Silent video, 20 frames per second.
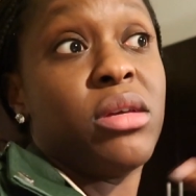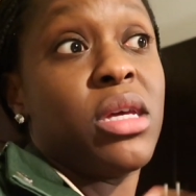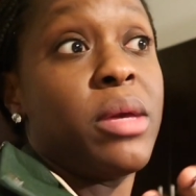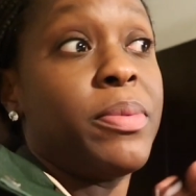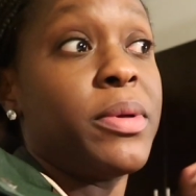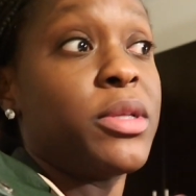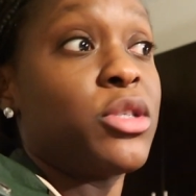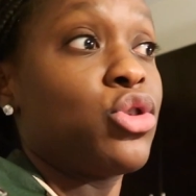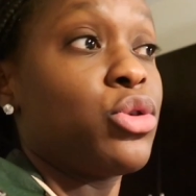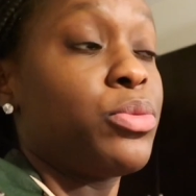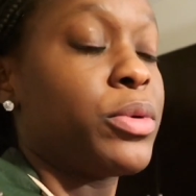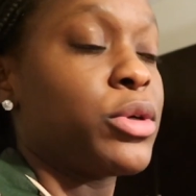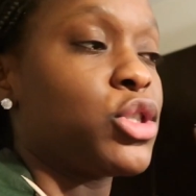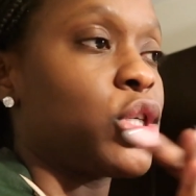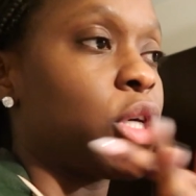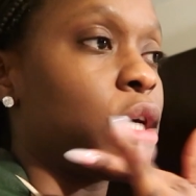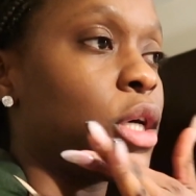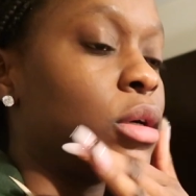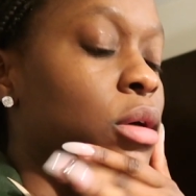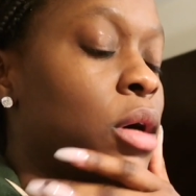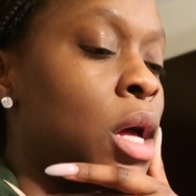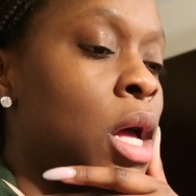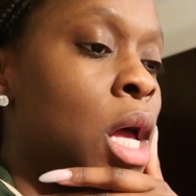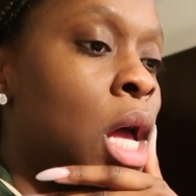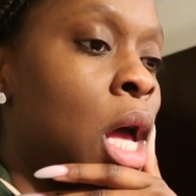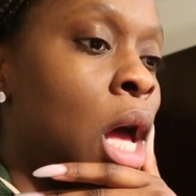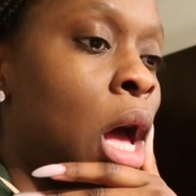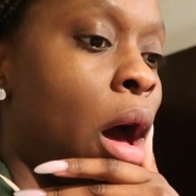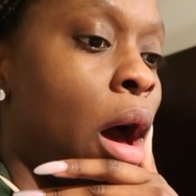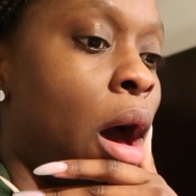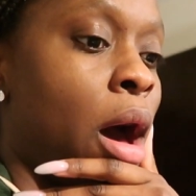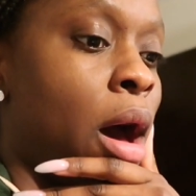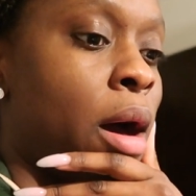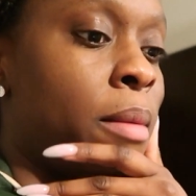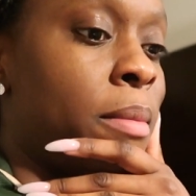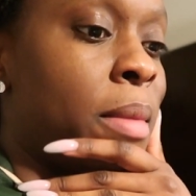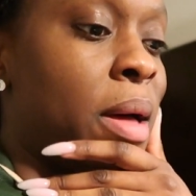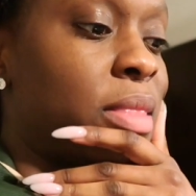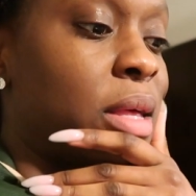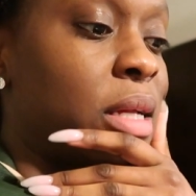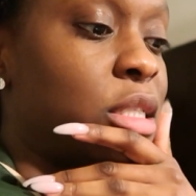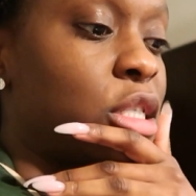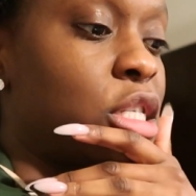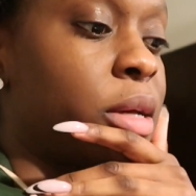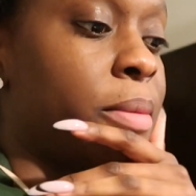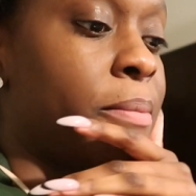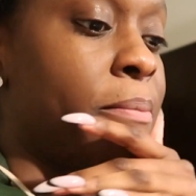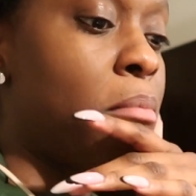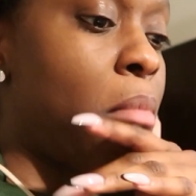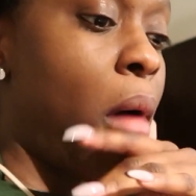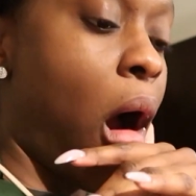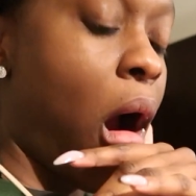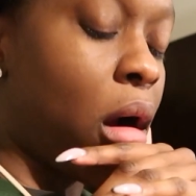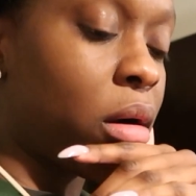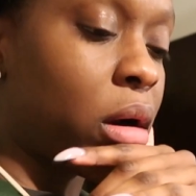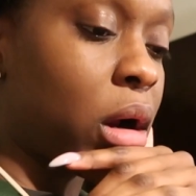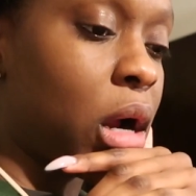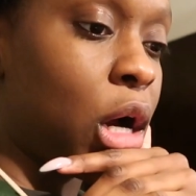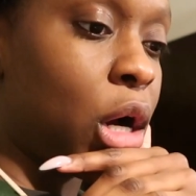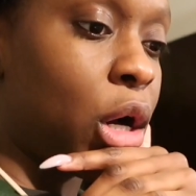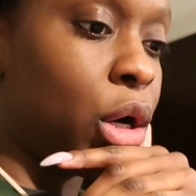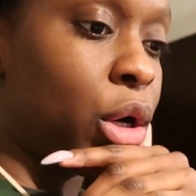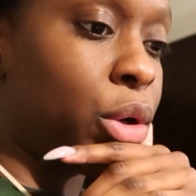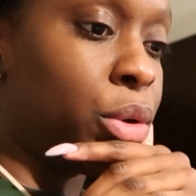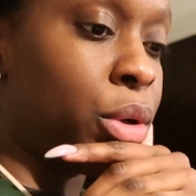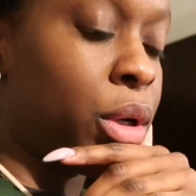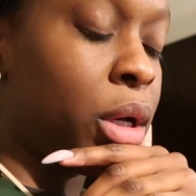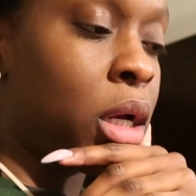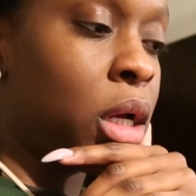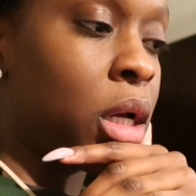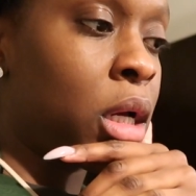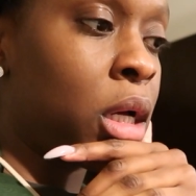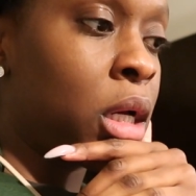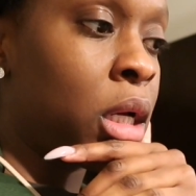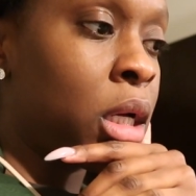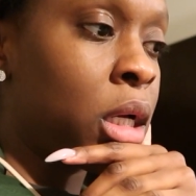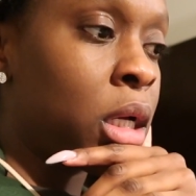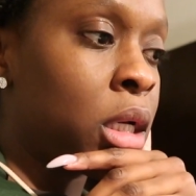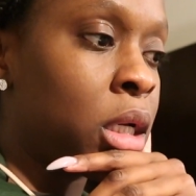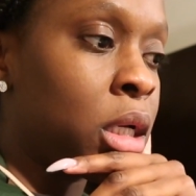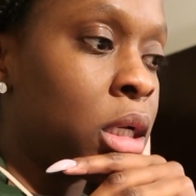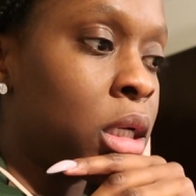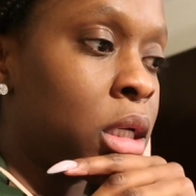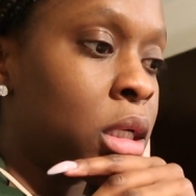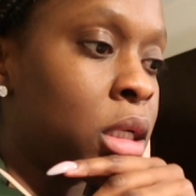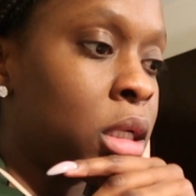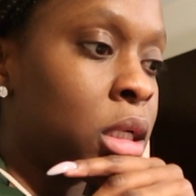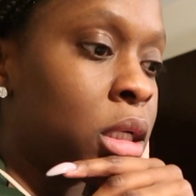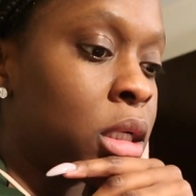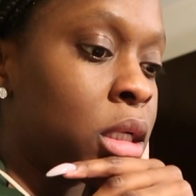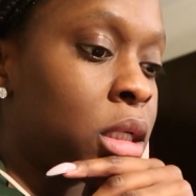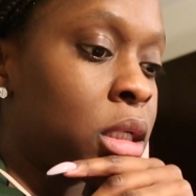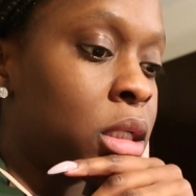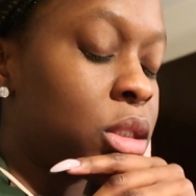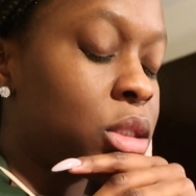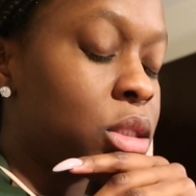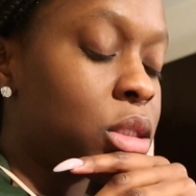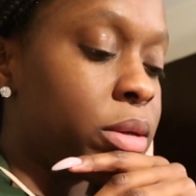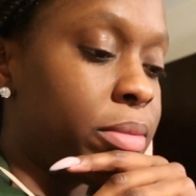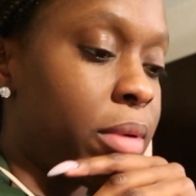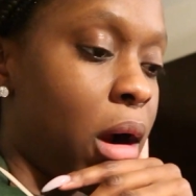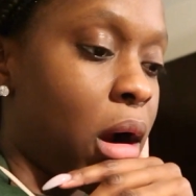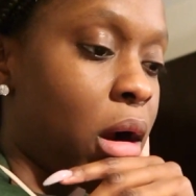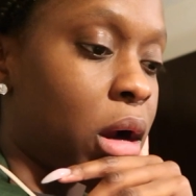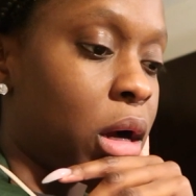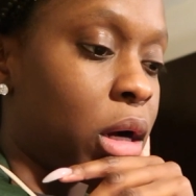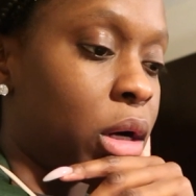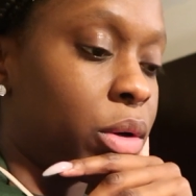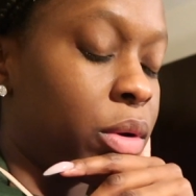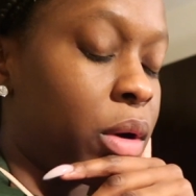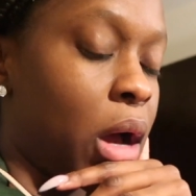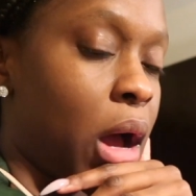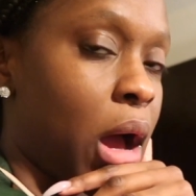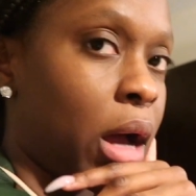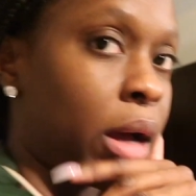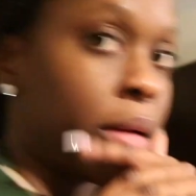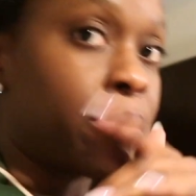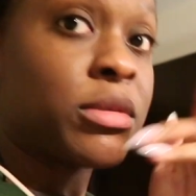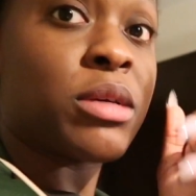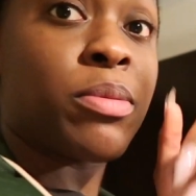keep it super chill. Um, and then tomorrow, tomorrow, um,